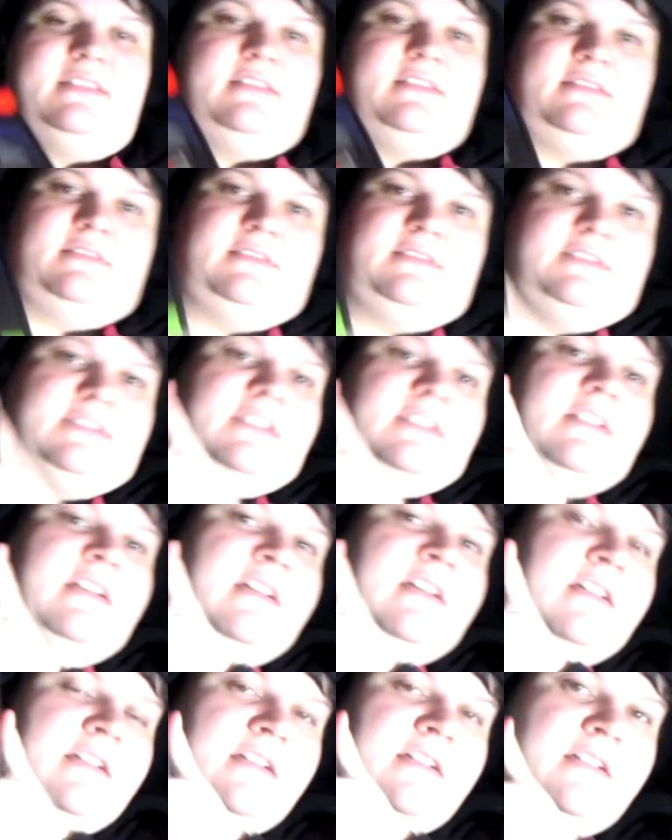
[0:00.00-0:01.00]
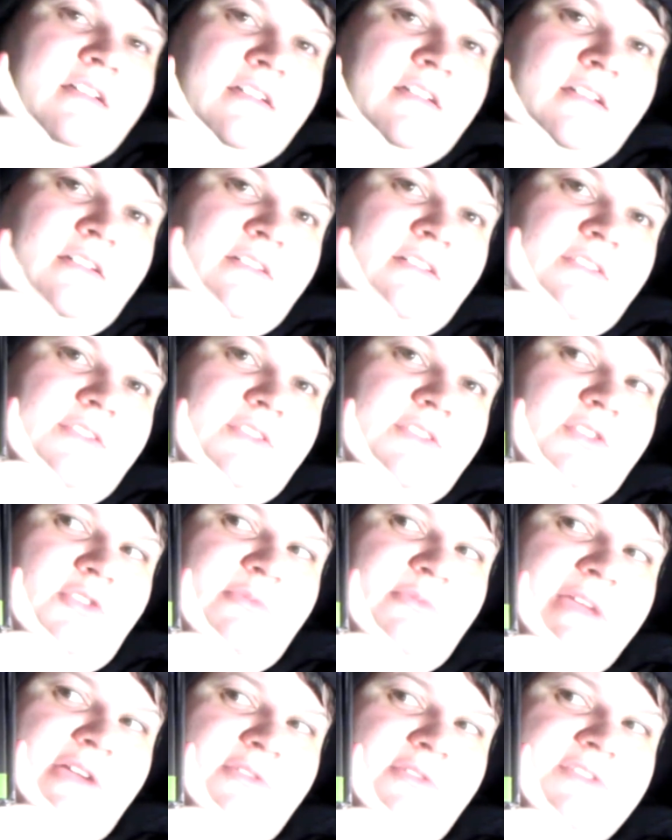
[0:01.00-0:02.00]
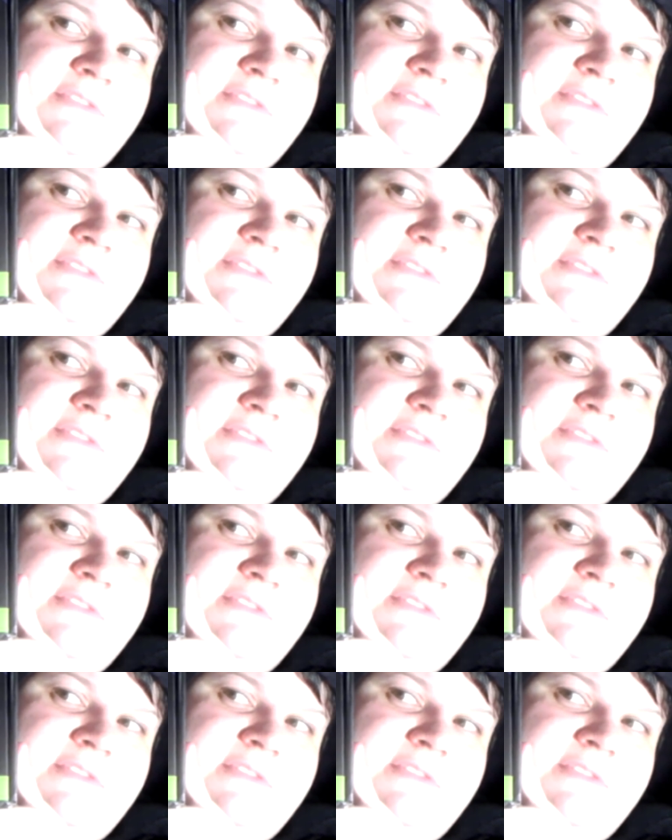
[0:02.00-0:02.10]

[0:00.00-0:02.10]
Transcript: is the new power